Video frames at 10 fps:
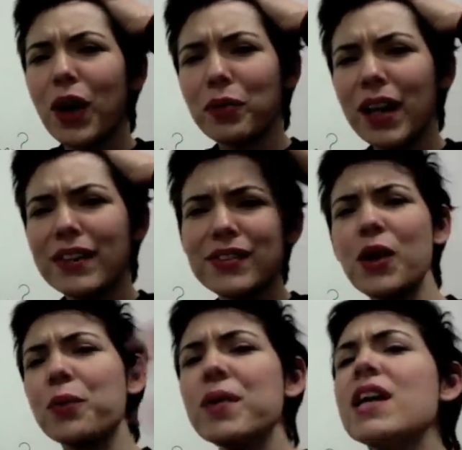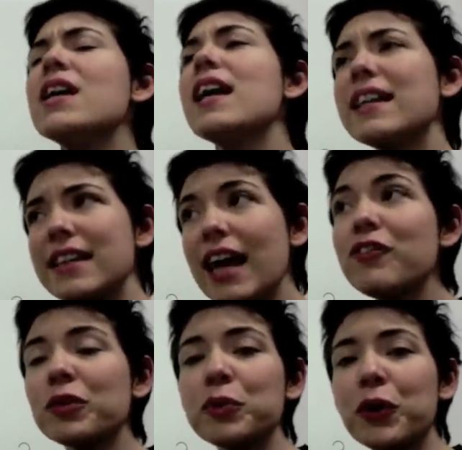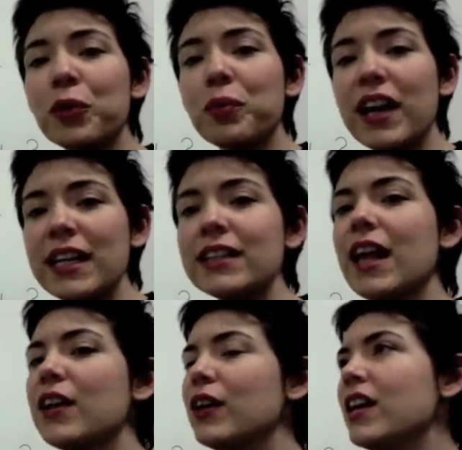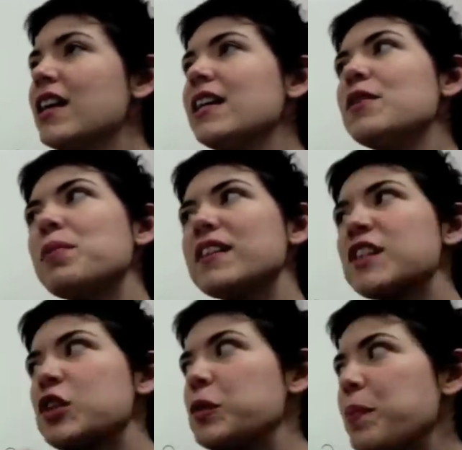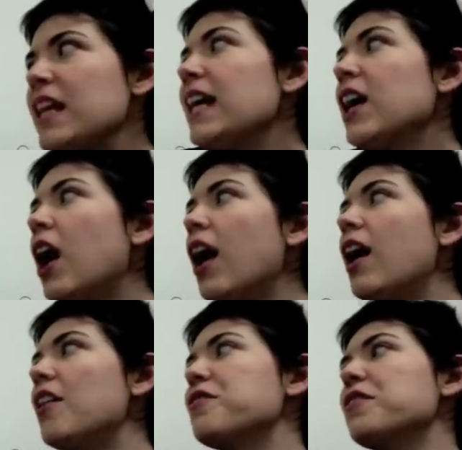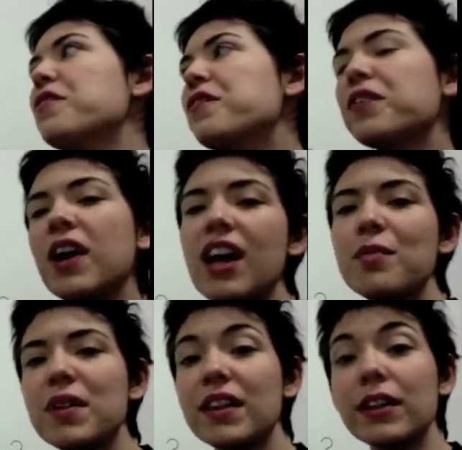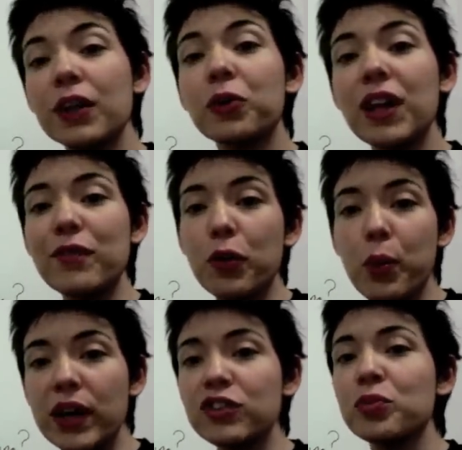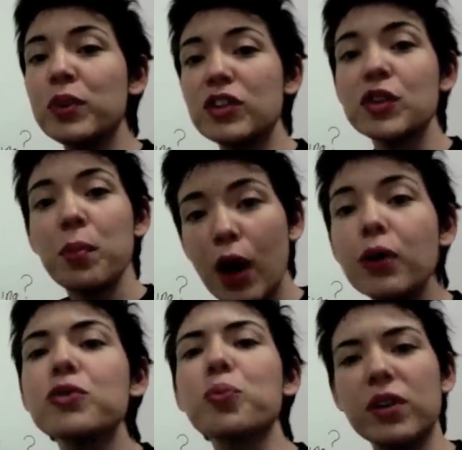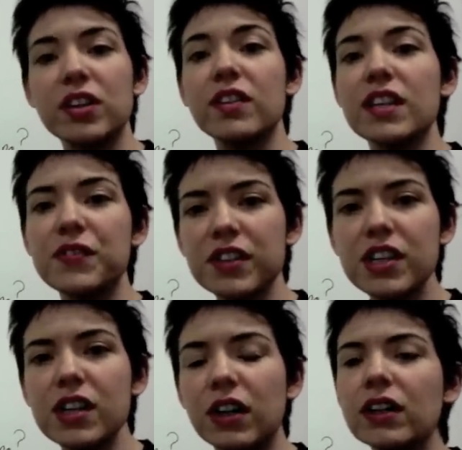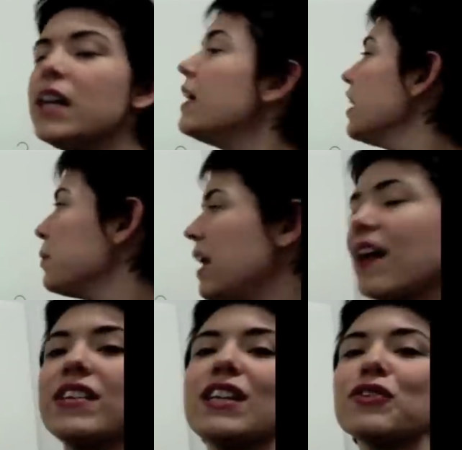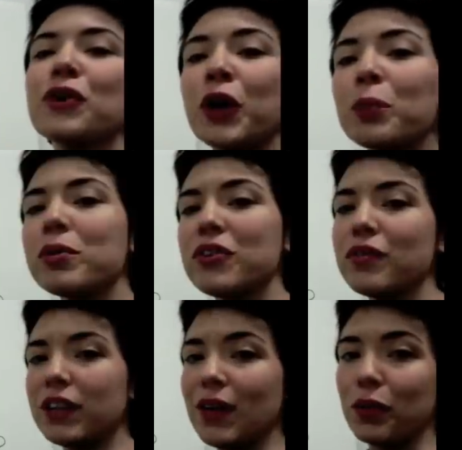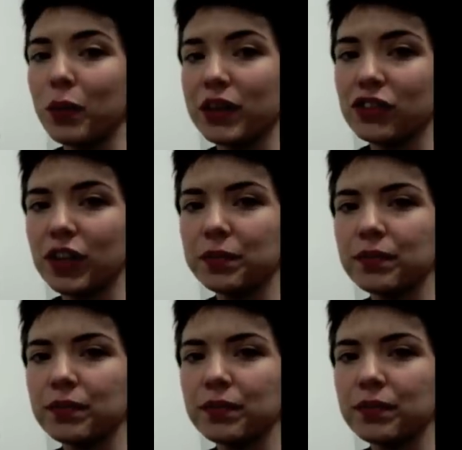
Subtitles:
All right, so again from Girl Writing a Letter, but spinning off from the literal level question we just posed, what did the thief steal? Here we have an interpretive level question.